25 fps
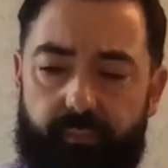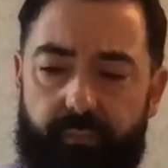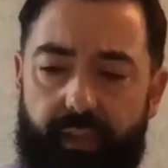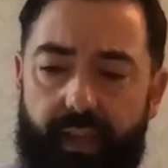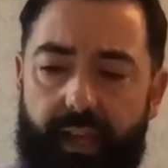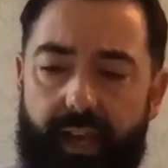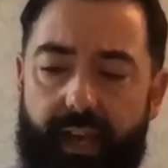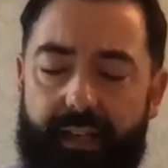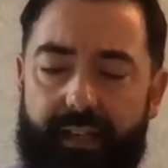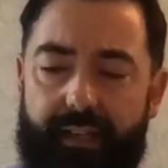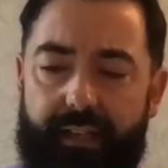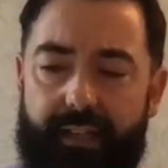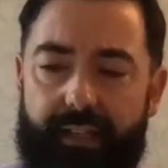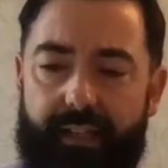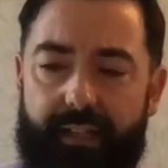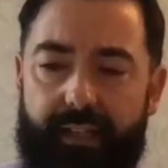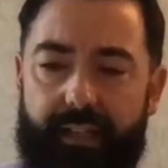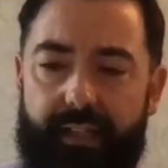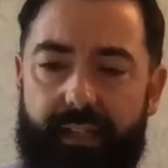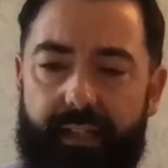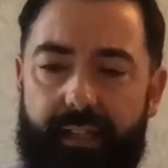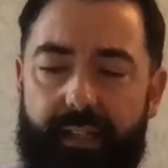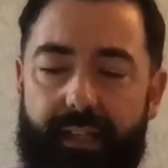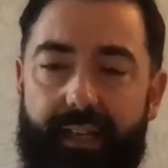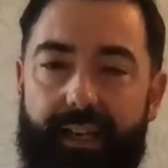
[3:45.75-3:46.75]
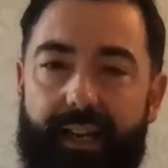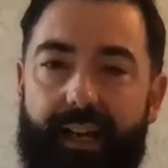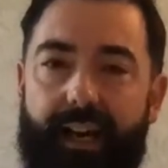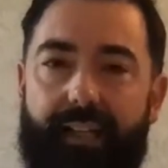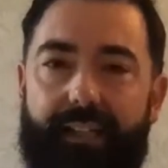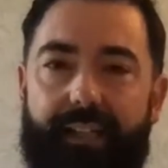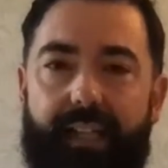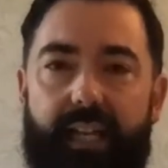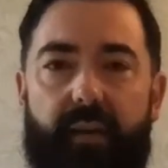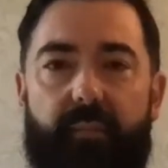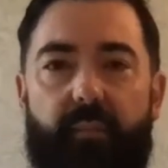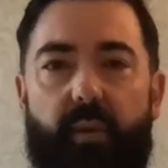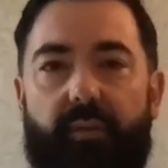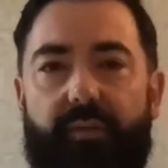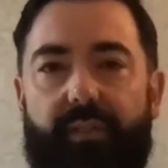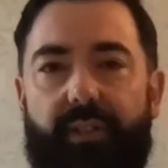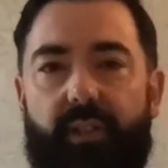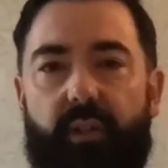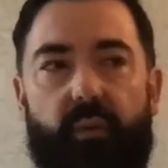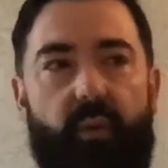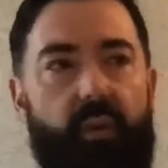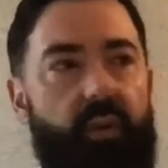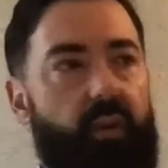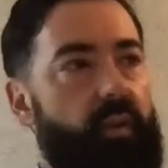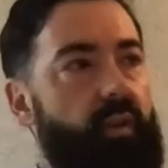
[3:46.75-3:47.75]
And then I moved
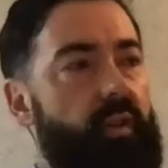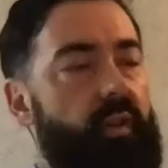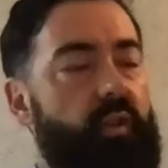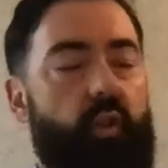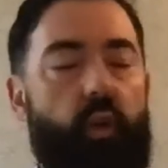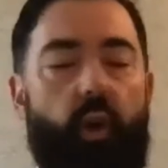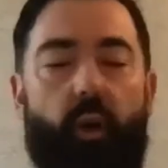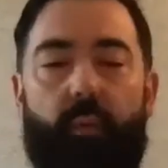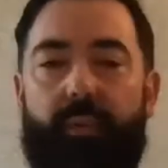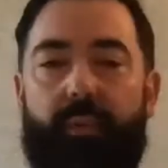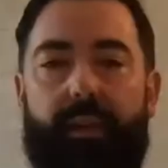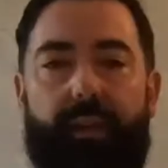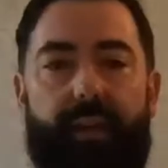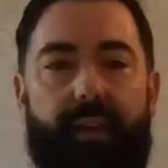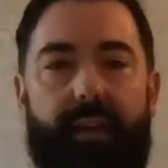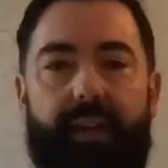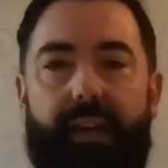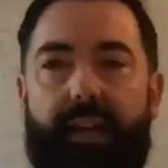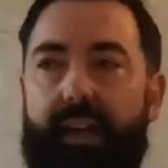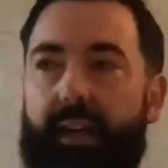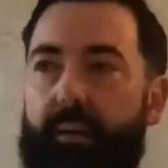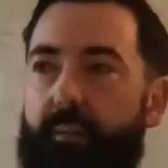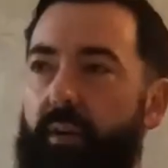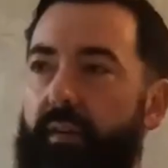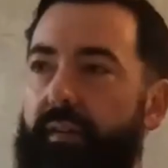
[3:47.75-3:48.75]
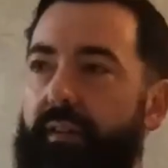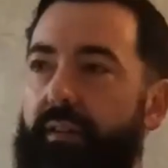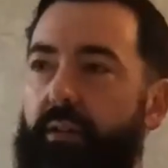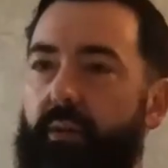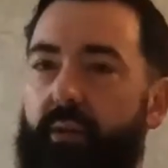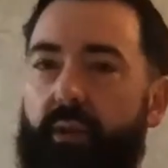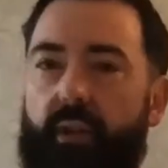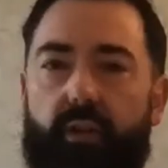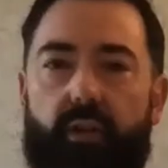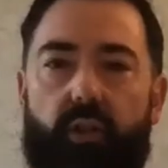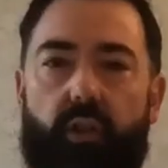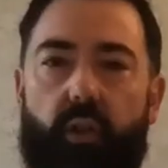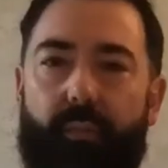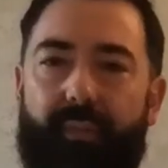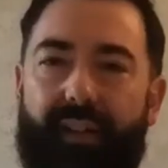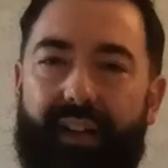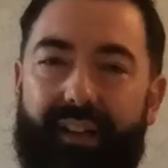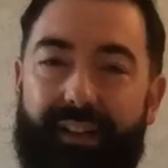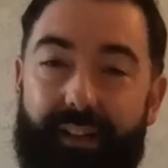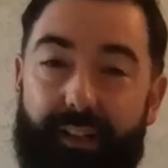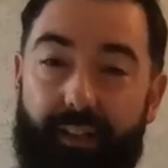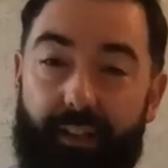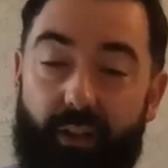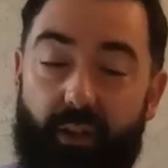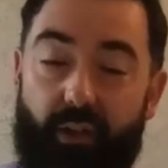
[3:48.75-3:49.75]
into another job, and I moved into another job down
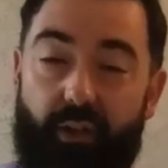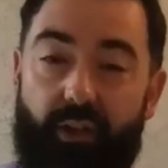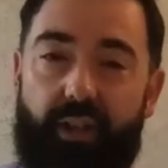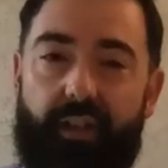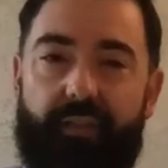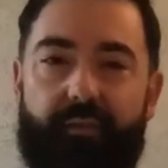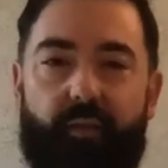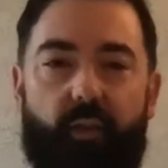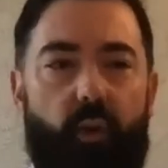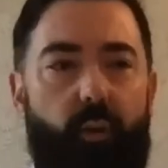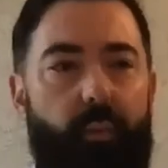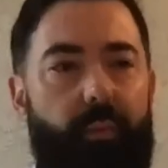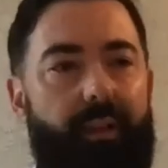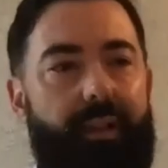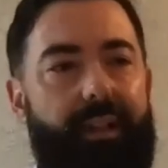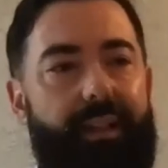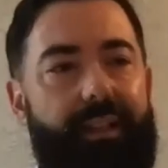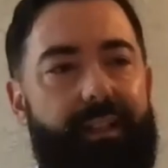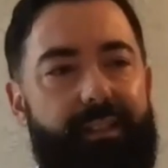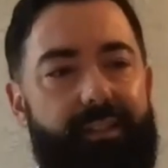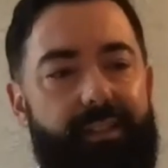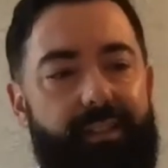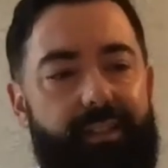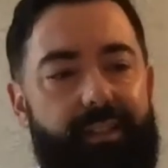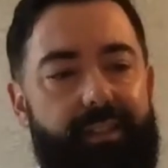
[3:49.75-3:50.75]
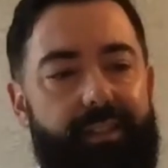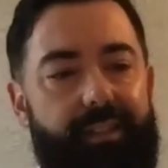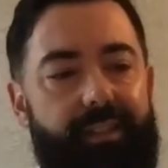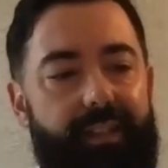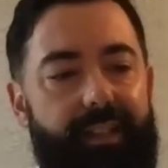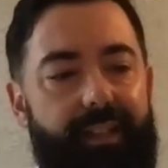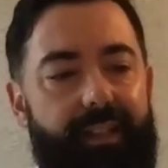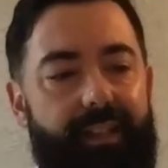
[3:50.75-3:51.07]
in London of all places.